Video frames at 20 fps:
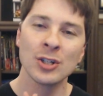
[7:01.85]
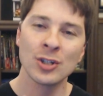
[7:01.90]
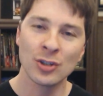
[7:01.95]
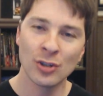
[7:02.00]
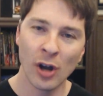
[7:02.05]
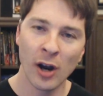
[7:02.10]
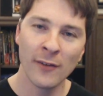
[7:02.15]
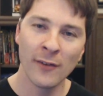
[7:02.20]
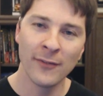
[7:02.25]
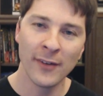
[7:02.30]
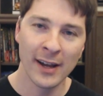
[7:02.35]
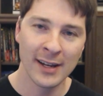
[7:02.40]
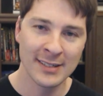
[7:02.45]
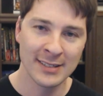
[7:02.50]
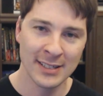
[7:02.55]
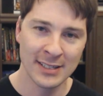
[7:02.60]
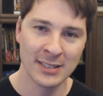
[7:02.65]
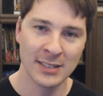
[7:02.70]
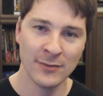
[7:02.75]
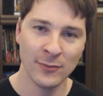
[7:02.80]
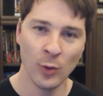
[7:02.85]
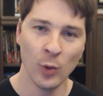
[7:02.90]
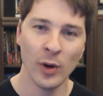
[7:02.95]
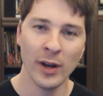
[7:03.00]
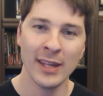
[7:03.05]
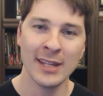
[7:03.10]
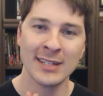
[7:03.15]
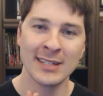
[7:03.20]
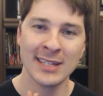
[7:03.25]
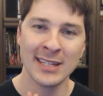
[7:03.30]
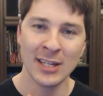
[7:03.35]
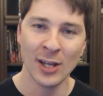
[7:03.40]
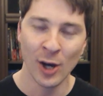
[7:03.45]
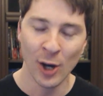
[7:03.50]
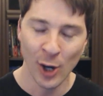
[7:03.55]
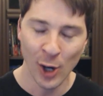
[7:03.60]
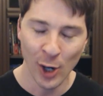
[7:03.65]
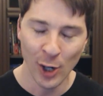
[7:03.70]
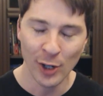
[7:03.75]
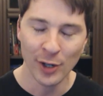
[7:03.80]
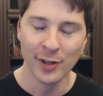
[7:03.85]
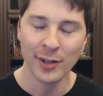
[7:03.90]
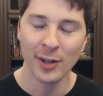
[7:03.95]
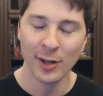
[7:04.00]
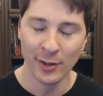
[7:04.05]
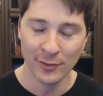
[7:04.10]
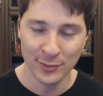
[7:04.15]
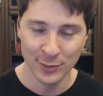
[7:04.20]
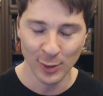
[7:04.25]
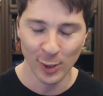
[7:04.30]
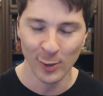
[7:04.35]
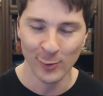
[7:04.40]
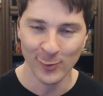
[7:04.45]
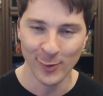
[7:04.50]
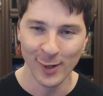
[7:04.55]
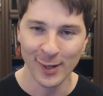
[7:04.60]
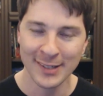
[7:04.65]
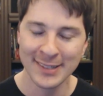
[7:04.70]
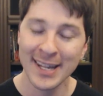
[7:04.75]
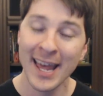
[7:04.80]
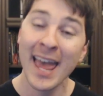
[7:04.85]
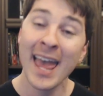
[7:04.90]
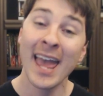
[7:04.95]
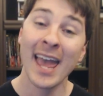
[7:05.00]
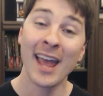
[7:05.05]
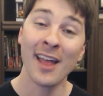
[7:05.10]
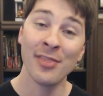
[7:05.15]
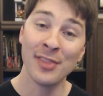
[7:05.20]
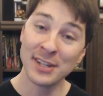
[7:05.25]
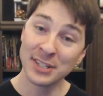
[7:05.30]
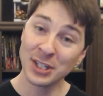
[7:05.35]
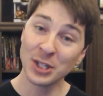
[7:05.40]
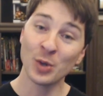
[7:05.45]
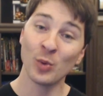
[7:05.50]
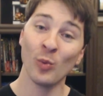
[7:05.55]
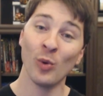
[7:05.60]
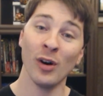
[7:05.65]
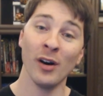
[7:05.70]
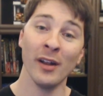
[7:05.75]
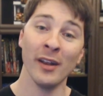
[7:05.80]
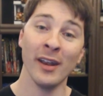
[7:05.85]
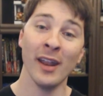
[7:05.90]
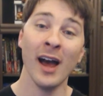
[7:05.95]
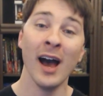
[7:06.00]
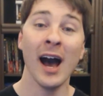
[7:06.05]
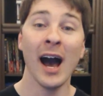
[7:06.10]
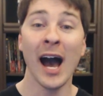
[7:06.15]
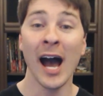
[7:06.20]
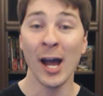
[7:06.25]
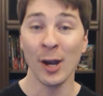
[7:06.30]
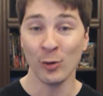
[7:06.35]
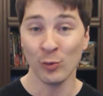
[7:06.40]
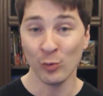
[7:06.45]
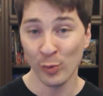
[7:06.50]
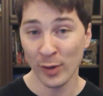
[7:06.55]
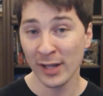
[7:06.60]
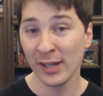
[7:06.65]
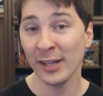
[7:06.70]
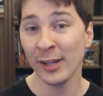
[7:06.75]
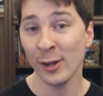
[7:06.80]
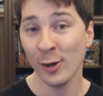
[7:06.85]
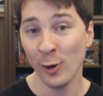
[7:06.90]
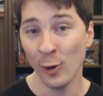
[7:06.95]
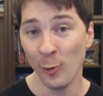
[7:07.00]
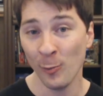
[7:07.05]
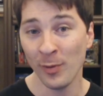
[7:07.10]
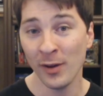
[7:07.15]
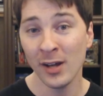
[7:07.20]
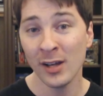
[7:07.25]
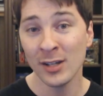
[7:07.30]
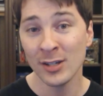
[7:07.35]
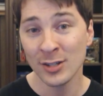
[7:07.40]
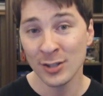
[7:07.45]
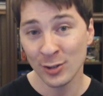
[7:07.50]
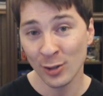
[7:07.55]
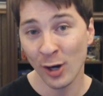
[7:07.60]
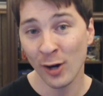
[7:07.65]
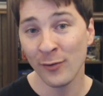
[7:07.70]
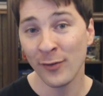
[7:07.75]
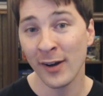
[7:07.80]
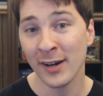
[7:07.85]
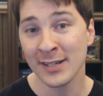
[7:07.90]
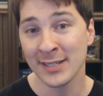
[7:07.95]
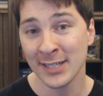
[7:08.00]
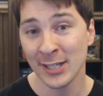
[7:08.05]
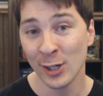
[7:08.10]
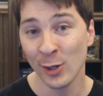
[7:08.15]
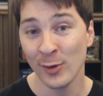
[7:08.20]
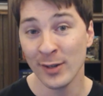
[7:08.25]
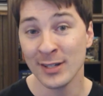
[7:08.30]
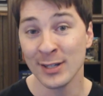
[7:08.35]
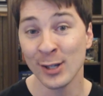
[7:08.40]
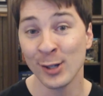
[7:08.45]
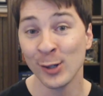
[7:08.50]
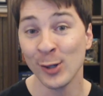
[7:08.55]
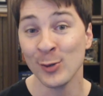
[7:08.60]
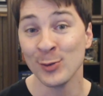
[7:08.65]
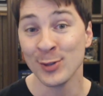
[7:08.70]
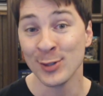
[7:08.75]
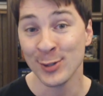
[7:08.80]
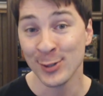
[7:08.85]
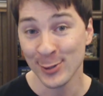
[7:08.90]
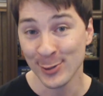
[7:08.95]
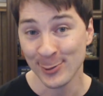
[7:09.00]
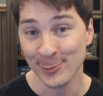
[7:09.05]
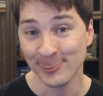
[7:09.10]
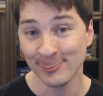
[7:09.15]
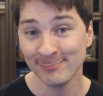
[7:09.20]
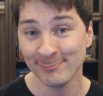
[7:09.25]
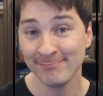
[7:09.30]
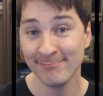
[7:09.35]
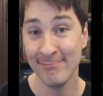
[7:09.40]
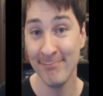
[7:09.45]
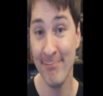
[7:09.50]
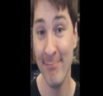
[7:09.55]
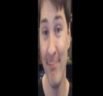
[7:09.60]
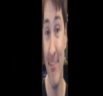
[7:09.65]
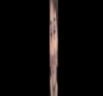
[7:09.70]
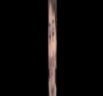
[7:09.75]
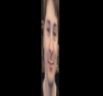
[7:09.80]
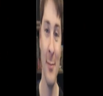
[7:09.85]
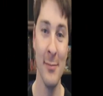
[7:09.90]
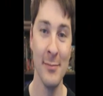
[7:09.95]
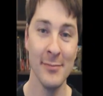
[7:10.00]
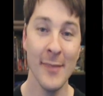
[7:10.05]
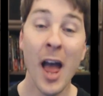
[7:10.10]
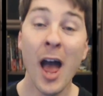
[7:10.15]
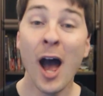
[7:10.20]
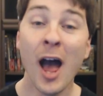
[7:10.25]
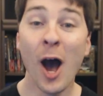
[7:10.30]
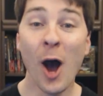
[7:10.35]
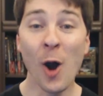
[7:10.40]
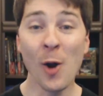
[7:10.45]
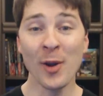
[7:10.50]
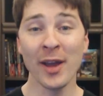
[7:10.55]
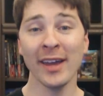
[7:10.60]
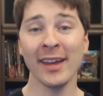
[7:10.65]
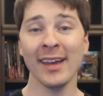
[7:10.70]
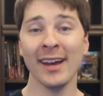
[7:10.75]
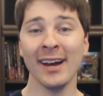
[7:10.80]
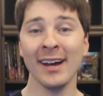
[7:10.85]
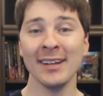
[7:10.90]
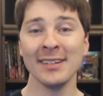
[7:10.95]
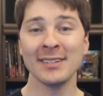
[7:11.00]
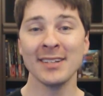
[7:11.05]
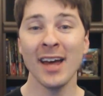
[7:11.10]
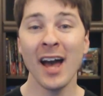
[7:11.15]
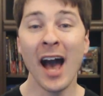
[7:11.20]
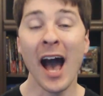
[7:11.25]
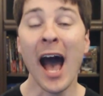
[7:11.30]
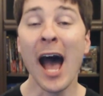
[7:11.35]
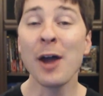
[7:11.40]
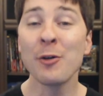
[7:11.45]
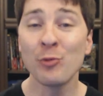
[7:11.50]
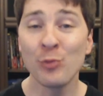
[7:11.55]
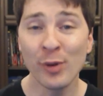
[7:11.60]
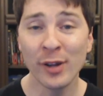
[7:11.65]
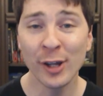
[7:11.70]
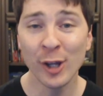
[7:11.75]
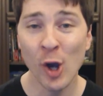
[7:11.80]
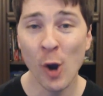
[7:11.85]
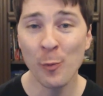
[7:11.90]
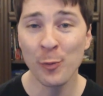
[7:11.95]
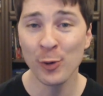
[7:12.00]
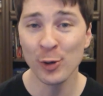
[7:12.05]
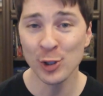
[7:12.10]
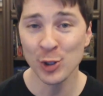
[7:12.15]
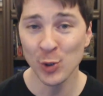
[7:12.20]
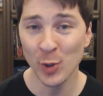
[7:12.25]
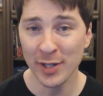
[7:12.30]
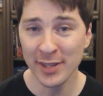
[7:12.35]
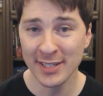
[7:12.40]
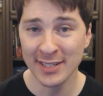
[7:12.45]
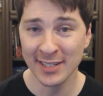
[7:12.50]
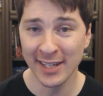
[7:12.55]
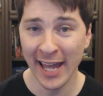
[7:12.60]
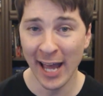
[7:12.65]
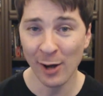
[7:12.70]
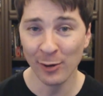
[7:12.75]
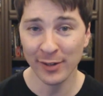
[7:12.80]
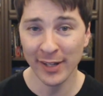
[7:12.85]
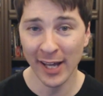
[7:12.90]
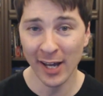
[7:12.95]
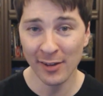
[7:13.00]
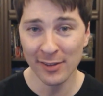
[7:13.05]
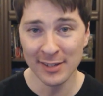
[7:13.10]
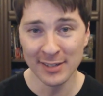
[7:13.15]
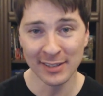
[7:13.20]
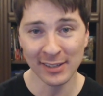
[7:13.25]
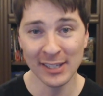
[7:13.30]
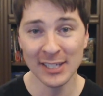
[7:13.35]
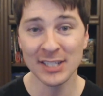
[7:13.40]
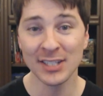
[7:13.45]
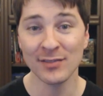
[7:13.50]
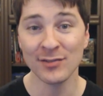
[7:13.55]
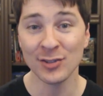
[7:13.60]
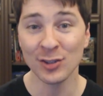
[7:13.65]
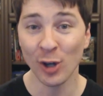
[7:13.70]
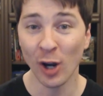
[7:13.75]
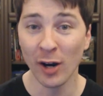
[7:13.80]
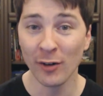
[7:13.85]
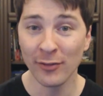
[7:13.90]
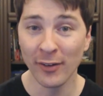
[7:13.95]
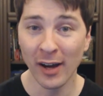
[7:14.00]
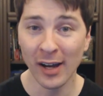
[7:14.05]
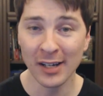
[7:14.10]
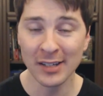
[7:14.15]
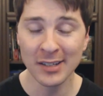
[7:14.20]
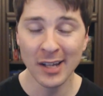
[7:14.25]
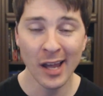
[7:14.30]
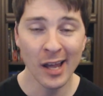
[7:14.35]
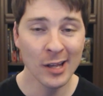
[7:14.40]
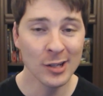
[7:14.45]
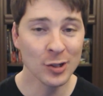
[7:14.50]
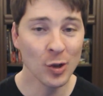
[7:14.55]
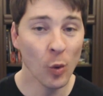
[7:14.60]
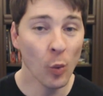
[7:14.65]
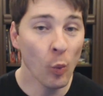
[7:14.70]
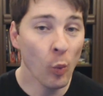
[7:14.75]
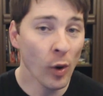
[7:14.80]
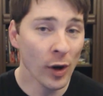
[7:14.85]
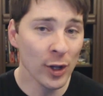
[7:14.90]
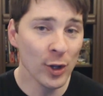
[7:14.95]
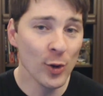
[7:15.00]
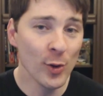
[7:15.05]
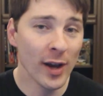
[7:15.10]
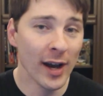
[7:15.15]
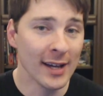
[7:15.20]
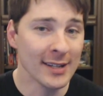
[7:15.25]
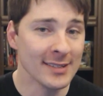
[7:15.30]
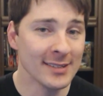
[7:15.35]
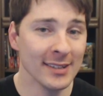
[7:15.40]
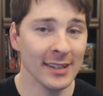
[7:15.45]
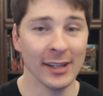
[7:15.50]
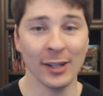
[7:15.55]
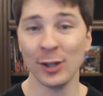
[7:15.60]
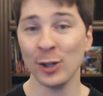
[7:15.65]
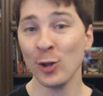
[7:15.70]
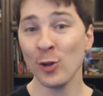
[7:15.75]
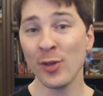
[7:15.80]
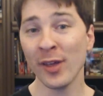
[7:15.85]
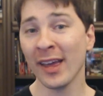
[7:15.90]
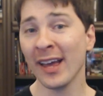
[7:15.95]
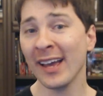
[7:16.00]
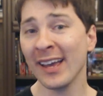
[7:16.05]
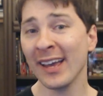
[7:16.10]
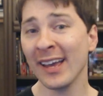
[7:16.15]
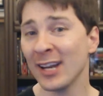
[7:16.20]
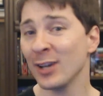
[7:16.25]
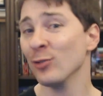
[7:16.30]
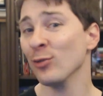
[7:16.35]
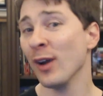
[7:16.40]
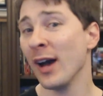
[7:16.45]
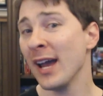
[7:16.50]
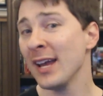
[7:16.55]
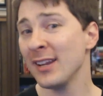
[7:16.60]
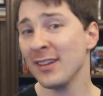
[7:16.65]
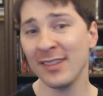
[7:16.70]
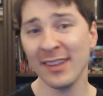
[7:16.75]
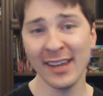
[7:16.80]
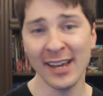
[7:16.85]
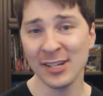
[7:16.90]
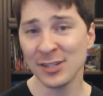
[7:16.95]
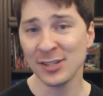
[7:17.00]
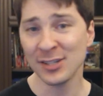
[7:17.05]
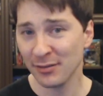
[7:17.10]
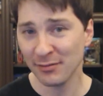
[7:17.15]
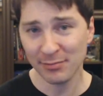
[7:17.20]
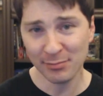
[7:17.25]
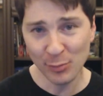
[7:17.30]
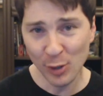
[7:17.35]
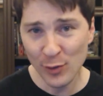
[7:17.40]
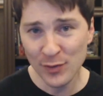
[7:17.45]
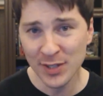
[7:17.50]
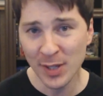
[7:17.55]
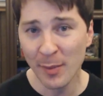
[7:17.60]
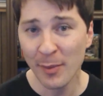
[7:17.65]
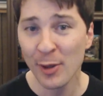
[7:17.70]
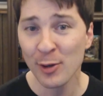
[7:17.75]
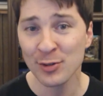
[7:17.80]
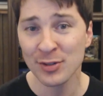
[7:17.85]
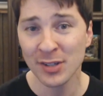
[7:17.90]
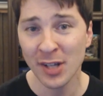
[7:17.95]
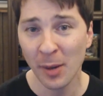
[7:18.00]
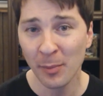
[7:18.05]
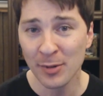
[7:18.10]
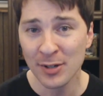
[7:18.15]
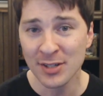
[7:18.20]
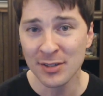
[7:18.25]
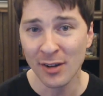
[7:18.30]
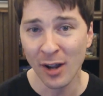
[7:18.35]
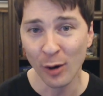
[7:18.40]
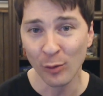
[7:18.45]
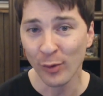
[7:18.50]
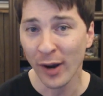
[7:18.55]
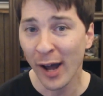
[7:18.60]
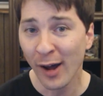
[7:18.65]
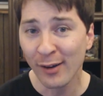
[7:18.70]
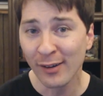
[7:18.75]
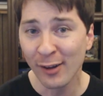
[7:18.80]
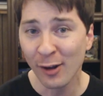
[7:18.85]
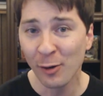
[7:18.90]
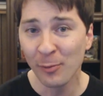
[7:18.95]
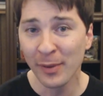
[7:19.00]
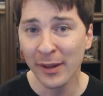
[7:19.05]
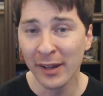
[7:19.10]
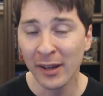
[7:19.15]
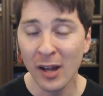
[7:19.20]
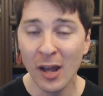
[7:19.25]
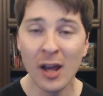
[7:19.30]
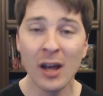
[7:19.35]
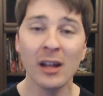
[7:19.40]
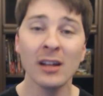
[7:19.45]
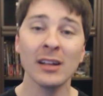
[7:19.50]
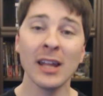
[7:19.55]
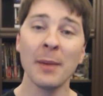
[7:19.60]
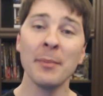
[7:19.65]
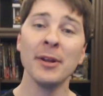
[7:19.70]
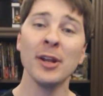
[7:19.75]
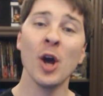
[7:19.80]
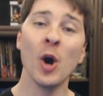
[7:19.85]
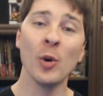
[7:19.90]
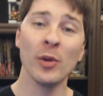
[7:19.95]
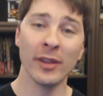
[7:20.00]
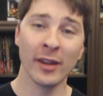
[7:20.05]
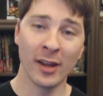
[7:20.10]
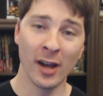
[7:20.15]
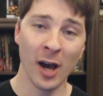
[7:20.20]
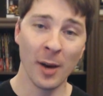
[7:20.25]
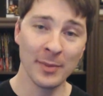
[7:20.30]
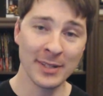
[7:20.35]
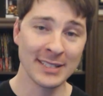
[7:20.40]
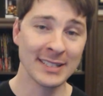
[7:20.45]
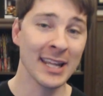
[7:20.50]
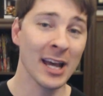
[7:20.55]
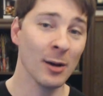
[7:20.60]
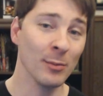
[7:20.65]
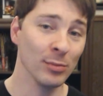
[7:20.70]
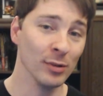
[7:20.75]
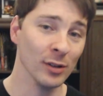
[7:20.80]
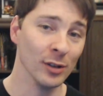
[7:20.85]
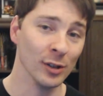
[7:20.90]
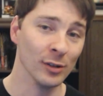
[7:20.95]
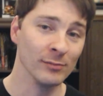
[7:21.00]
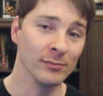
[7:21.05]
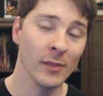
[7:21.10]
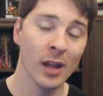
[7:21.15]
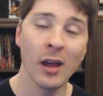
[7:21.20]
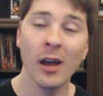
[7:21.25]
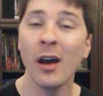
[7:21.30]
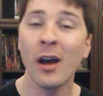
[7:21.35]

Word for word: Star Fox 64 is the heart of Star Fox, and this is the one I really hope Star Fox Zero is the closest to. Okay, guys. I really hope you enjoyed this countdown, this list of Star Fox. So what do you guys think? Do you think I got it right? Do you think I should move some of those numbers around a little bit? Let me know in the comments down below.